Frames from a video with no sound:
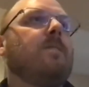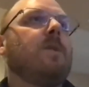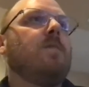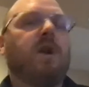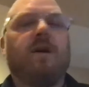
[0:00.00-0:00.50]

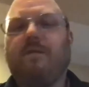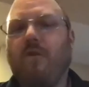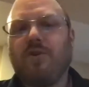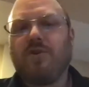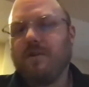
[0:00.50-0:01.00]
But
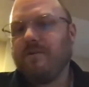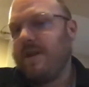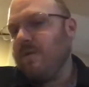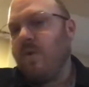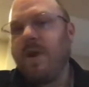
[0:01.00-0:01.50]

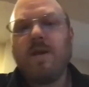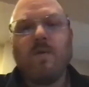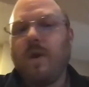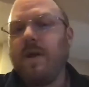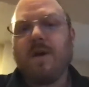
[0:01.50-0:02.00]
unfortunately,
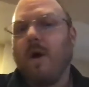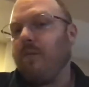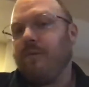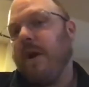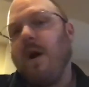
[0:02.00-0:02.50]
we
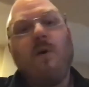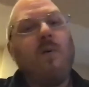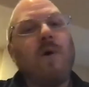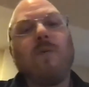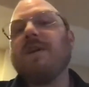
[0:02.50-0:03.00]
don't know
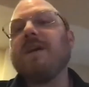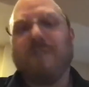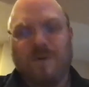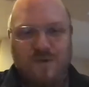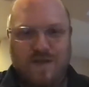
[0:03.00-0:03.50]
what we're
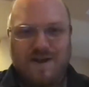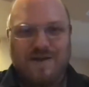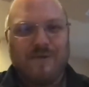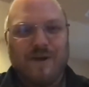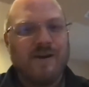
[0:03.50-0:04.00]
dealing with here,
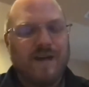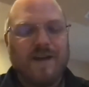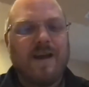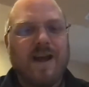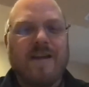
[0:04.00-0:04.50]
really.
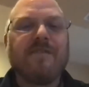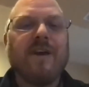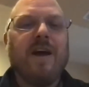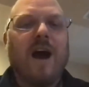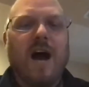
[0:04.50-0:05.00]
And
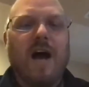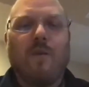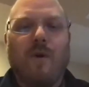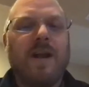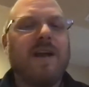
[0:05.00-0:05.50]
I don't
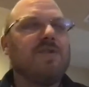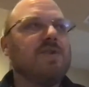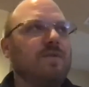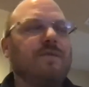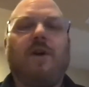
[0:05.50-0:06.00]
want to get
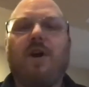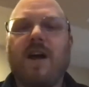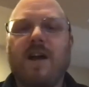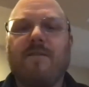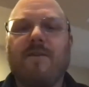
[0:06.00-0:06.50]
too far
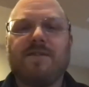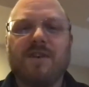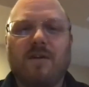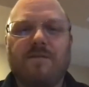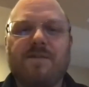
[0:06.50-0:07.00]
ahead of
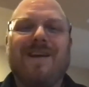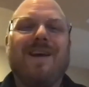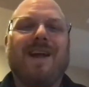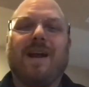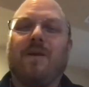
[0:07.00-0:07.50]
ourselves,
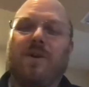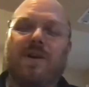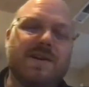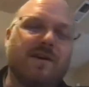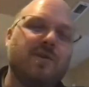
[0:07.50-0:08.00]
and I don't want
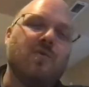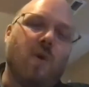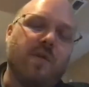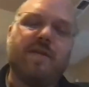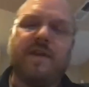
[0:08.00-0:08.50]
to tell you
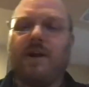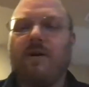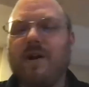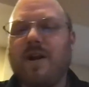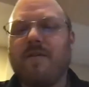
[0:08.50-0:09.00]
one thing
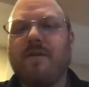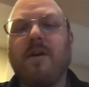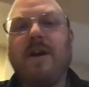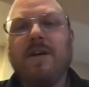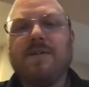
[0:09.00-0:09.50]
or another.
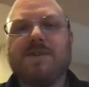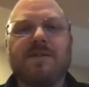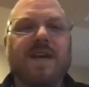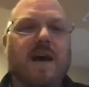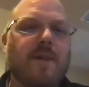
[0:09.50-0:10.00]
So
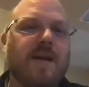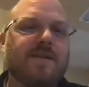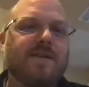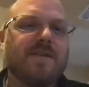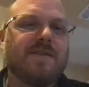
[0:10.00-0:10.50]
does that make
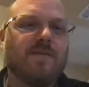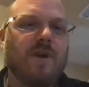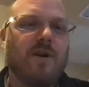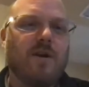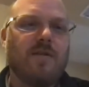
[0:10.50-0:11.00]
sense in
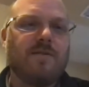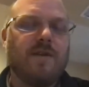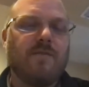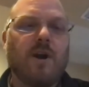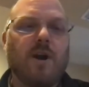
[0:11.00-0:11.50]

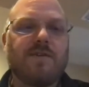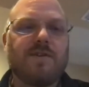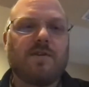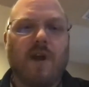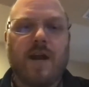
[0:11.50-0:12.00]
regards to
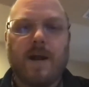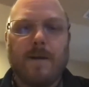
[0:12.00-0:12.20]
grading?